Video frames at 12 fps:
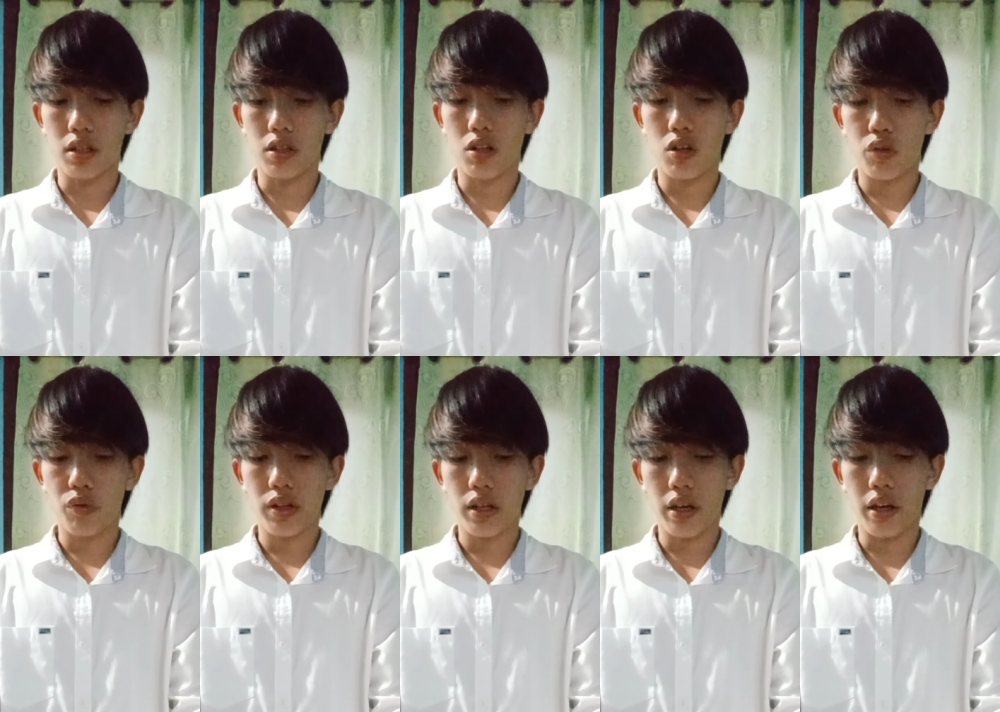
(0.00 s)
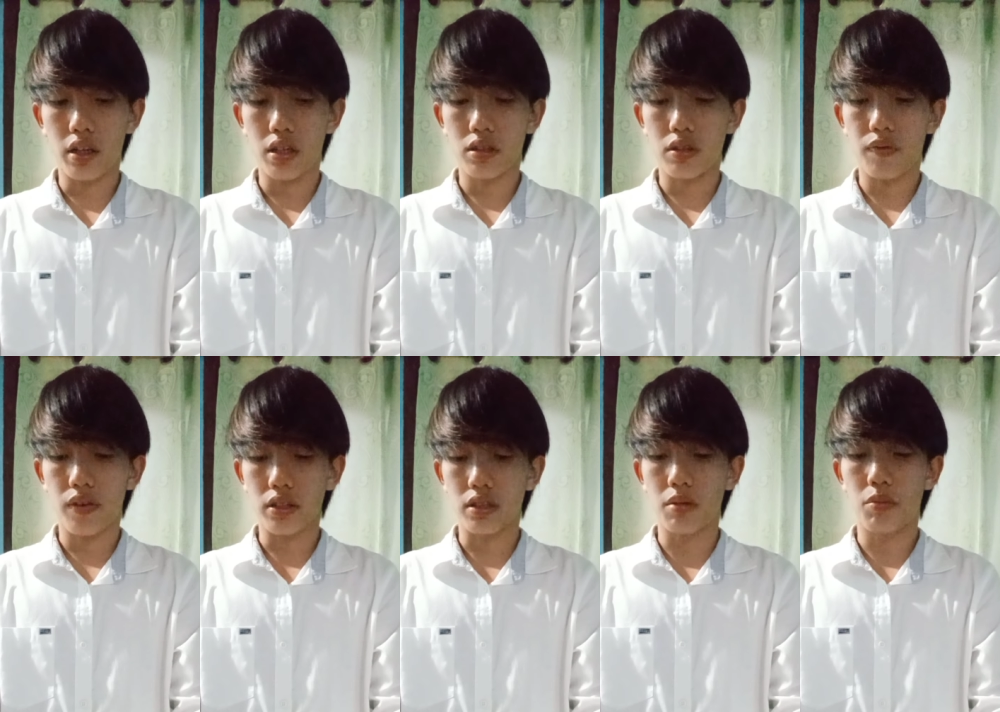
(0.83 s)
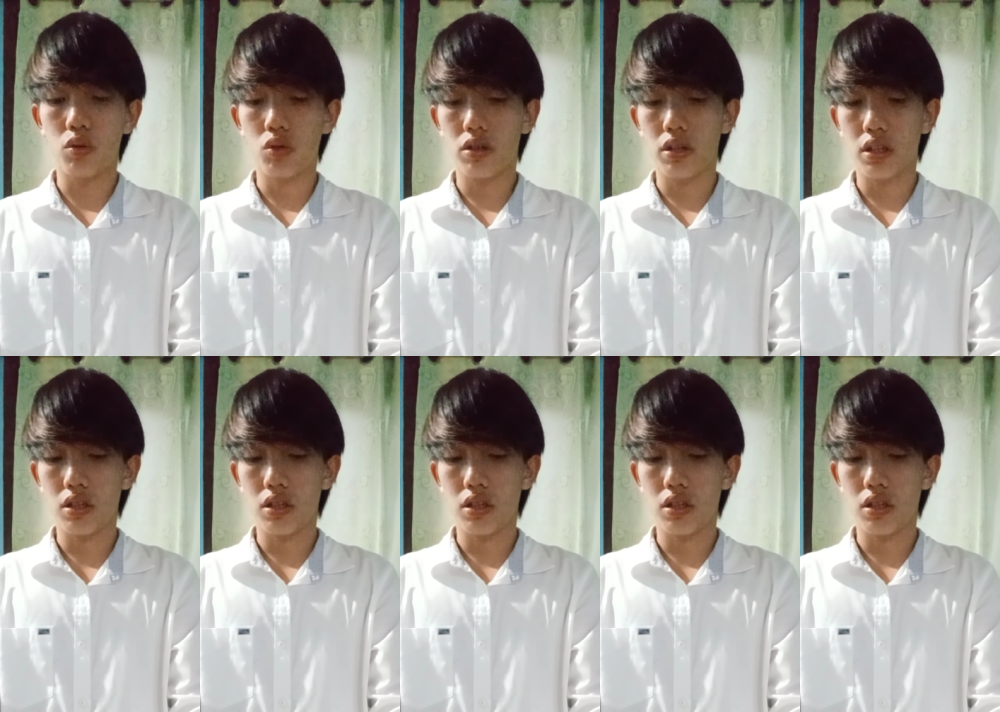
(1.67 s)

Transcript: it reflects the blue-green color which